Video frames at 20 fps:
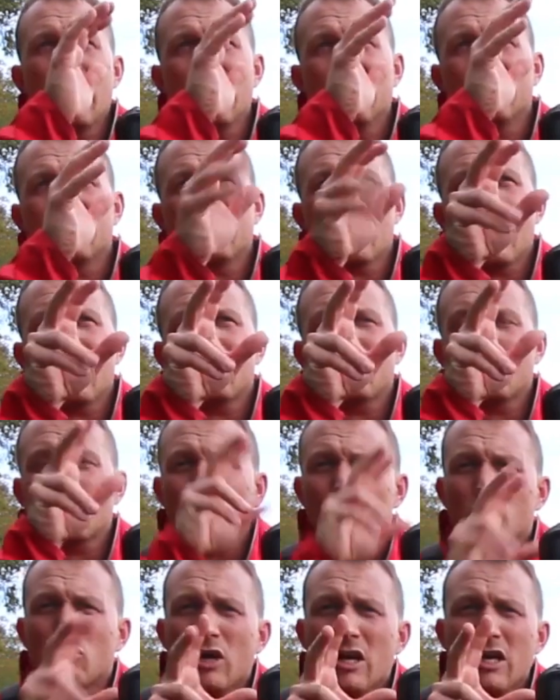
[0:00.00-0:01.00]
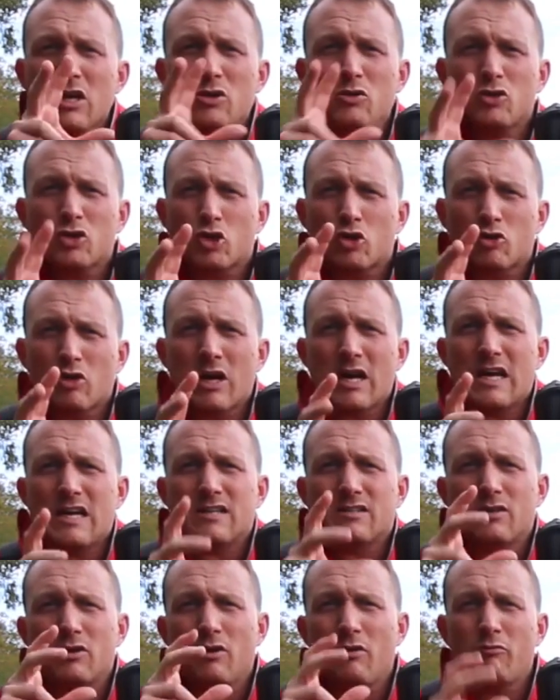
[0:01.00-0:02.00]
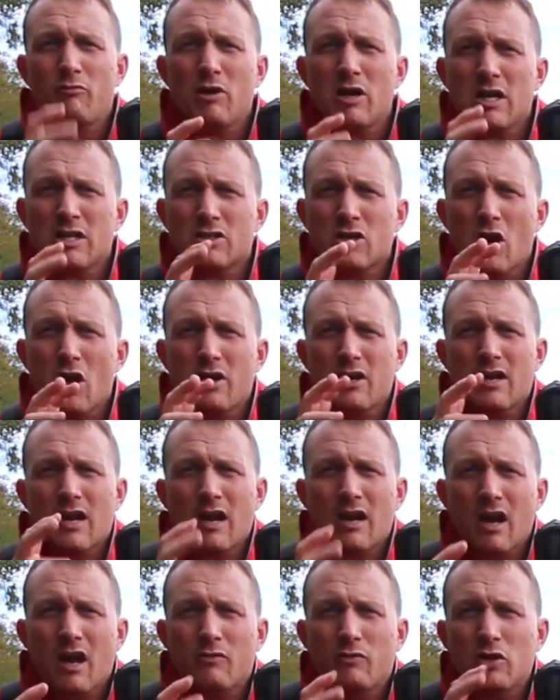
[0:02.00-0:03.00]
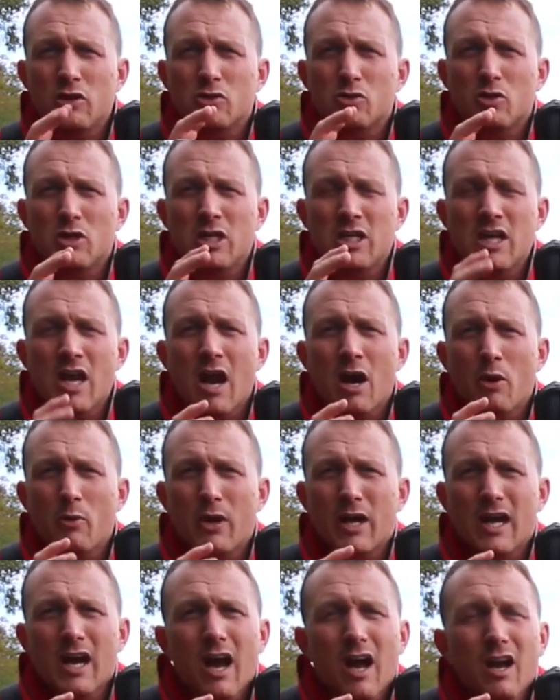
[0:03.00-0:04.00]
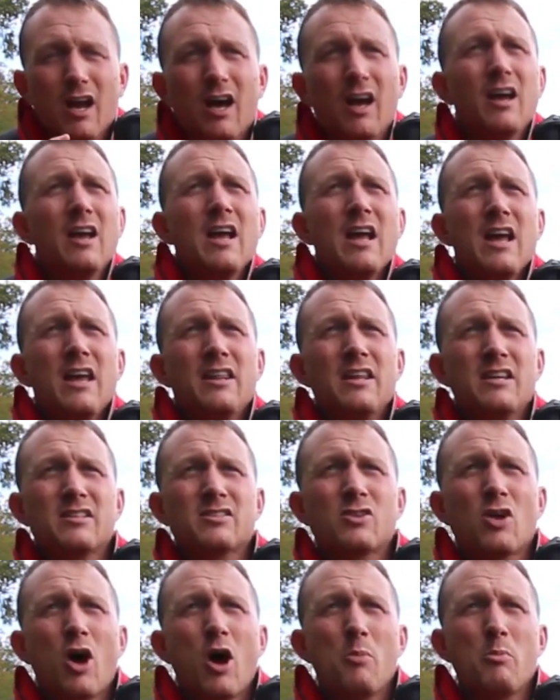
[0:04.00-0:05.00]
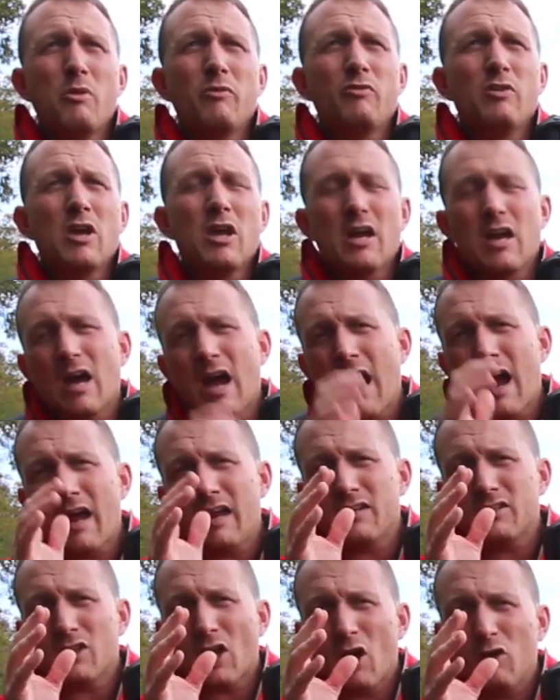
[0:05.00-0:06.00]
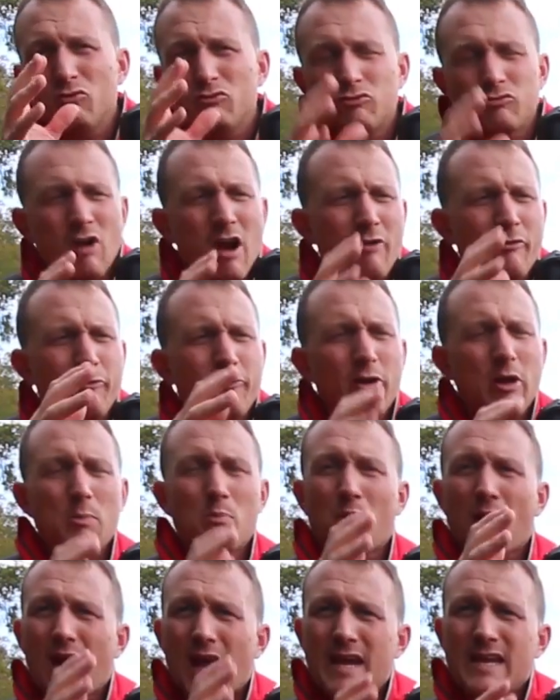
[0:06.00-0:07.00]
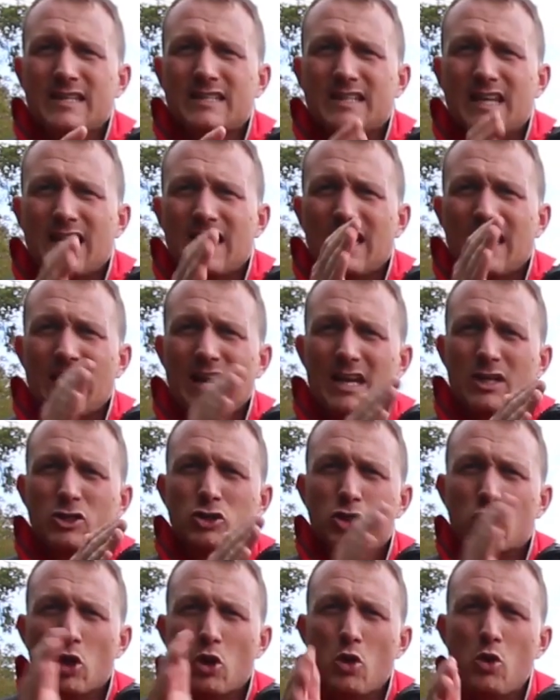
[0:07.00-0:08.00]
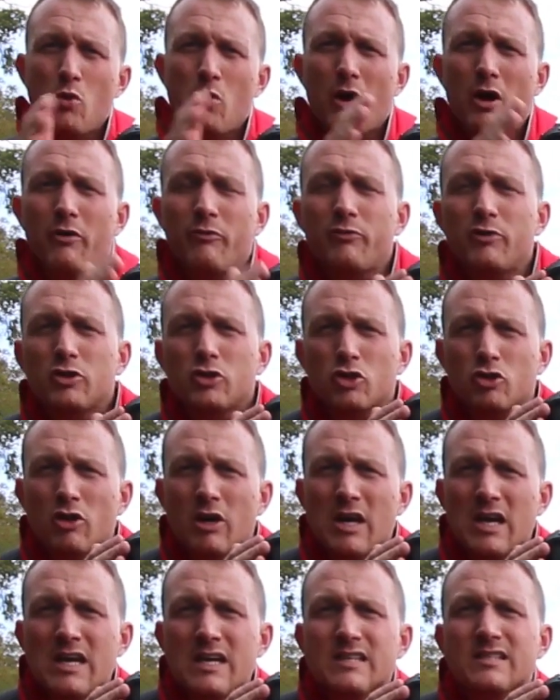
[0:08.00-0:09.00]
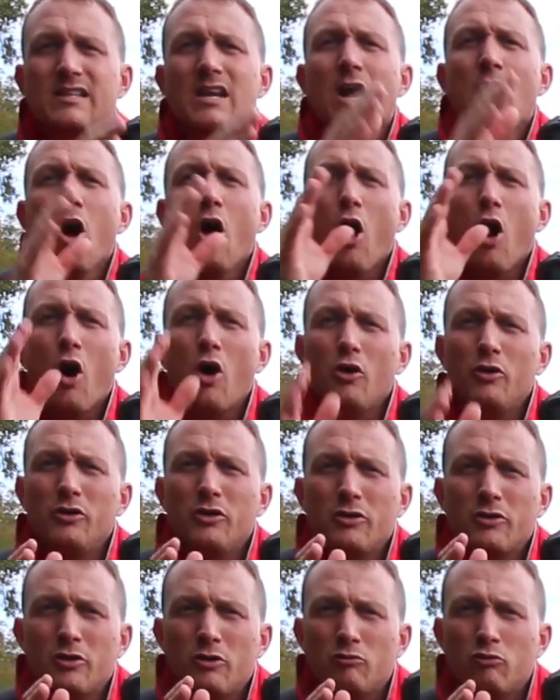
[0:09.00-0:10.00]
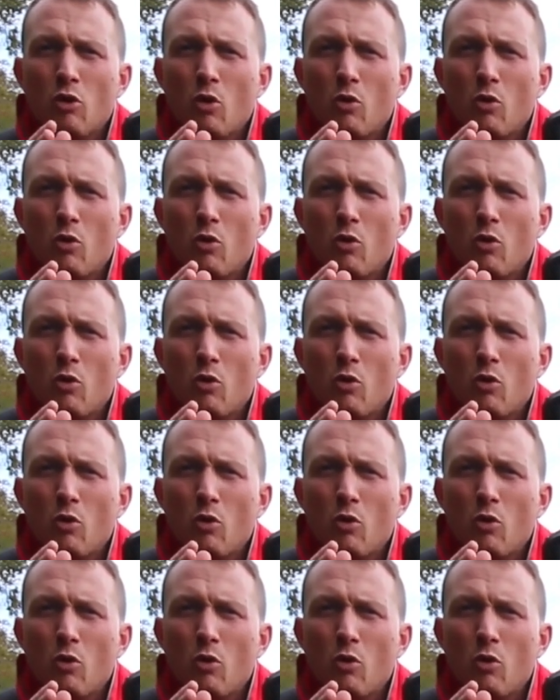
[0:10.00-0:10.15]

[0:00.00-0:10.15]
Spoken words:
is there's 3 trees that are really turning that lovely sort of yellowy colour this time of year, and roughly placing 2 of the trees on the